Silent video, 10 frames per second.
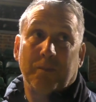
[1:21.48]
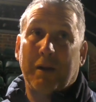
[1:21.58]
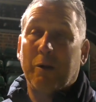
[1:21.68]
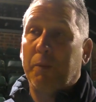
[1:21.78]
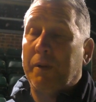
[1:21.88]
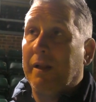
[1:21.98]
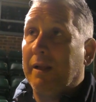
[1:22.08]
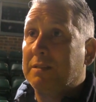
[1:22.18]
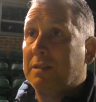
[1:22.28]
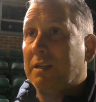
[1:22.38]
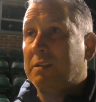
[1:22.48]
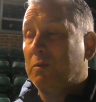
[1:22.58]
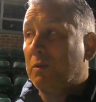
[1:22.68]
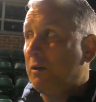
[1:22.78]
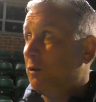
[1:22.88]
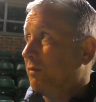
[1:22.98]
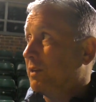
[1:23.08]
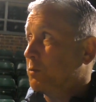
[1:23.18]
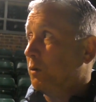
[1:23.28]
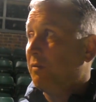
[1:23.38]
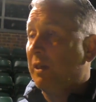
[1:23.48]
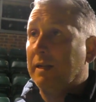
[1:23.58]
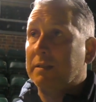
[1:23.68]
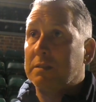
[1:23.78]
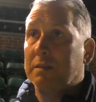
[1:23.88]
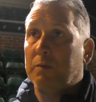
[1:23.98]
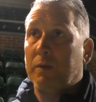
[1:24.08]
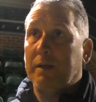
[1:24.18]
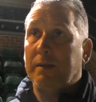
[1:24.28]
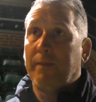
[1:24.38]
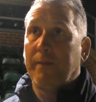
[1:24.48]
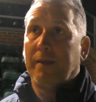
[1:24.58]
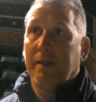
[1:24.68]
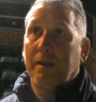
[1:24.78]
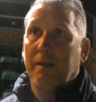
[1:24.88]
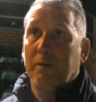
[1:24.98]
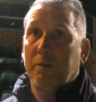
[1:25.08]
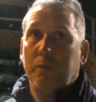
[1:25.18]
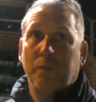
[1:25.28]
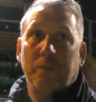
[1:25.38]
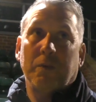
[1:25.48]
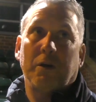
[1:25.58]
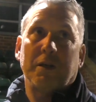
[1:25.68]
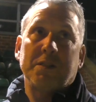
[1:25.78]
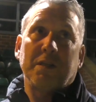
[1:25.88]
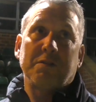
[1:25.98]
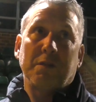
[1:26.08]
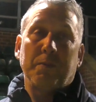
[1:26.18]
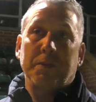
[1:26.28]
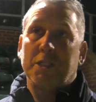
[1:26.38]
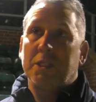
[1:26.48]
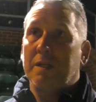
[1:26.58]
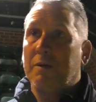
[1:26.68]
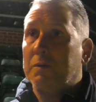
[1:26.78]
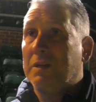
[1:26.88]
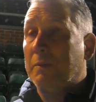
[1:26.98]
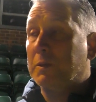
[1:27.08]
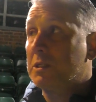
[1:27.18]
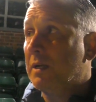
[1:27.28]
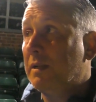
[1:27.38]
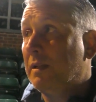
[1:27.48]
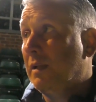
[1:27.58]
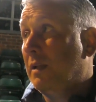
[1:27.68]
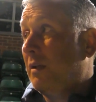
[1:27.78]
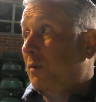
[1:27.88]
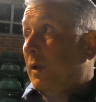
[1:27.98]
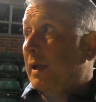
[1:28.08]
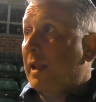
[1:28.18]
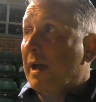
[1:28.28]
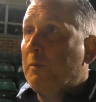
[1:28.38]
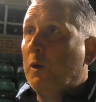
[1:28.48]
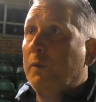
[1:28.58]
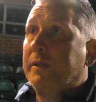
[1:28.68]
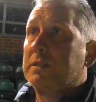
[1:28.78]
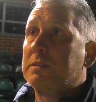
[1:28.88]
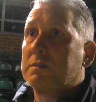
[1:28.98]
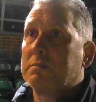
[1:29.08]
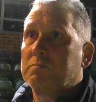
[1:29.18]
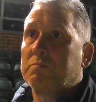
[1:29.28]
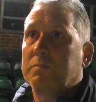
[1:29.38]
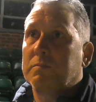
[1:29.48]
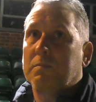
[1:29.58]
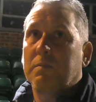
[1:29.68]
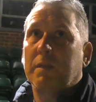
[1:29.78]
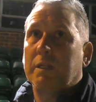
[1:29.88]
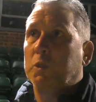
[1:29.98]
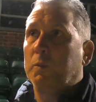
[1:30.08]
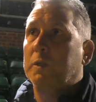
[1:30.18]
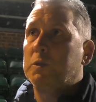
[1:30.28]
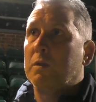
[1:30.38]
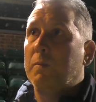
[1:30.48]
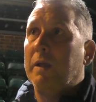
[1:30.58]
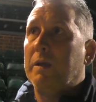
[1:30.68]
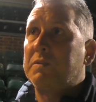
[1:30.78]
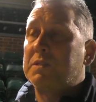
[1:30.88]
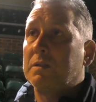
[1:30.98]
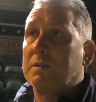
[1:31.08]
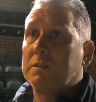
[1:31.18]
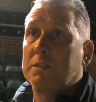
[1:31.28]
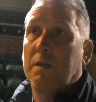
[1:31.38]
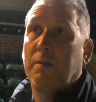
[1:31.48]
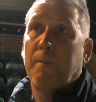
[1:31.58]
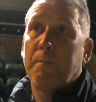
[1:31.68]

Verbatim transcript: back up here again tonight. So we couldn't have asked more for the lads. So uh, you know, got ourselves in a position now. We keep on saying we get nine more wins, that's your deals in the playoffs. So